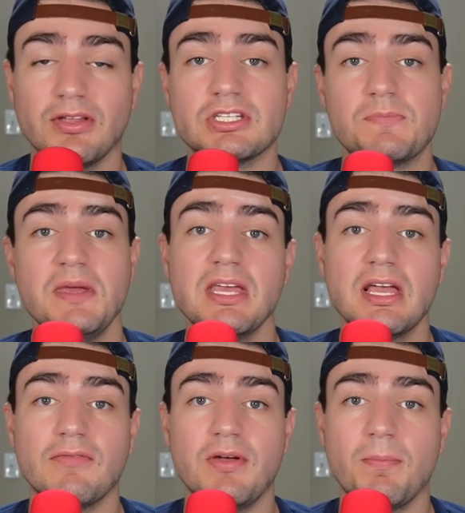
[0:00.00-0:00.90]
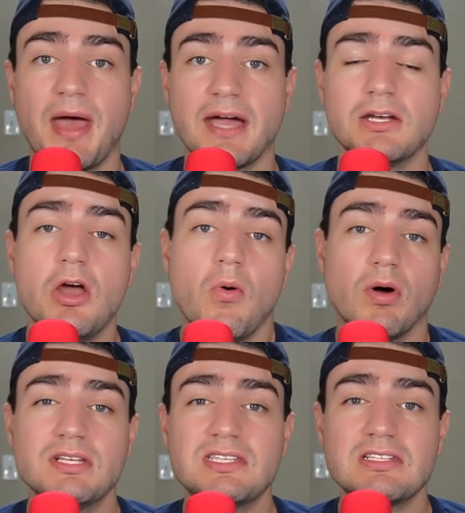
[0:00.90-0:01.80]
And speaking of impact,
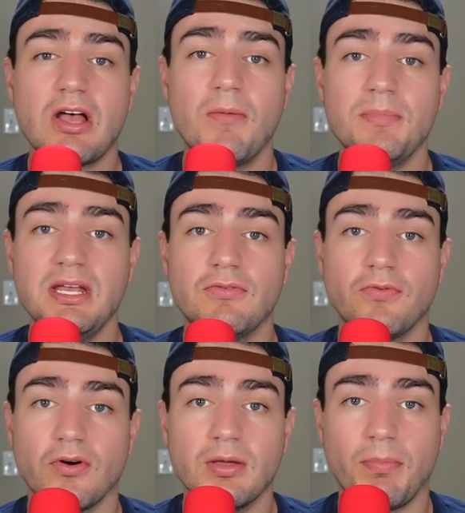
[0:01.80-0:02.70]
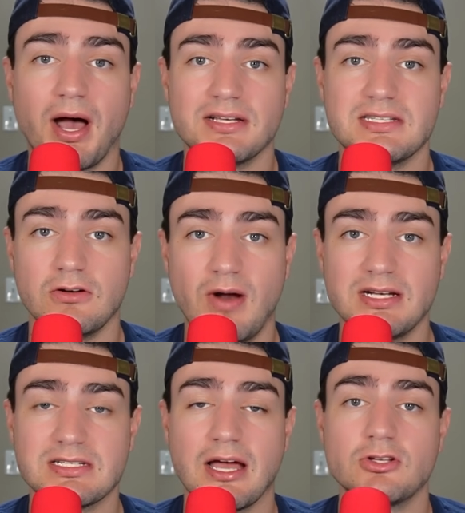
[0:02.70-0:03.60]
what does this all mean for the Boston
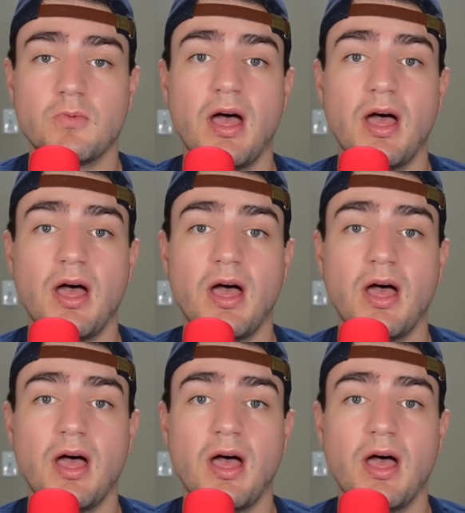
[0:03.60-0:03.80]
Red Sox?